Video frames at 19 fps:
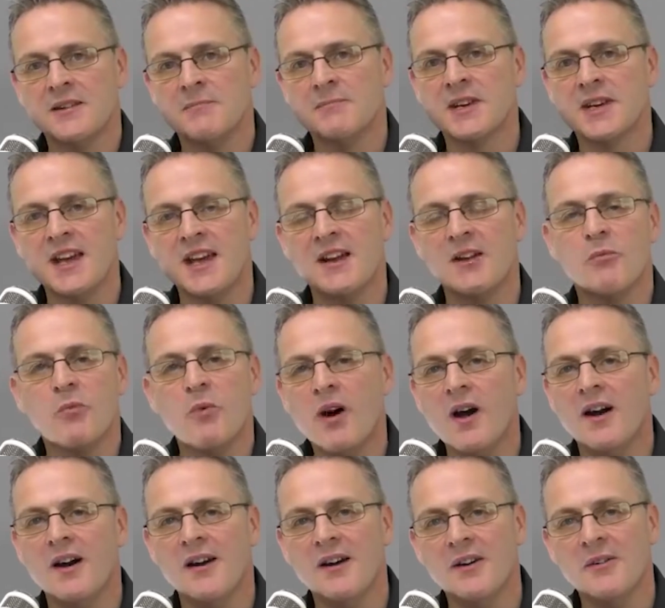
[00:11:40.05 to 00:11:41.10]
Michaela,
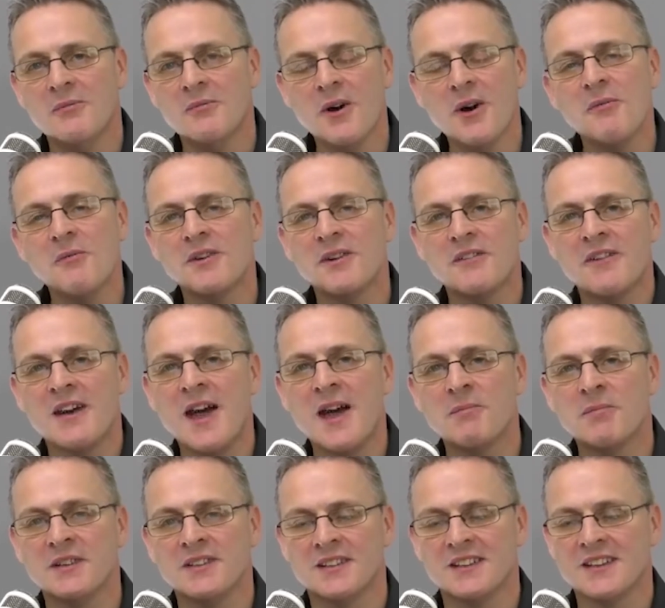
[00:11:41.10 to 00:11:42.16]
what would have
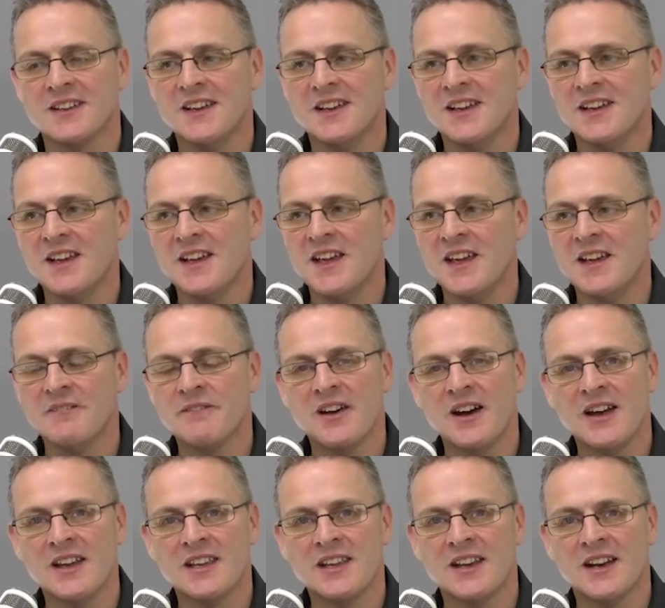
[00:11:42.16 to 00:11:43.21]
happened if
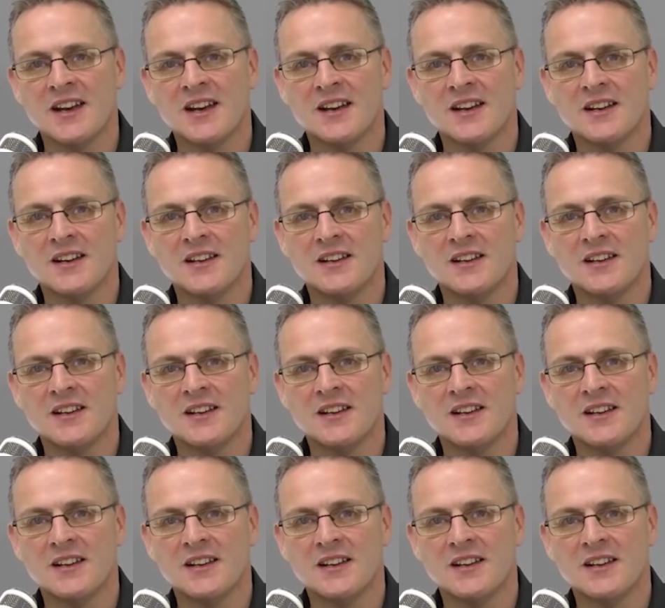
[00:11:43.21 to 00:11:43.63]
I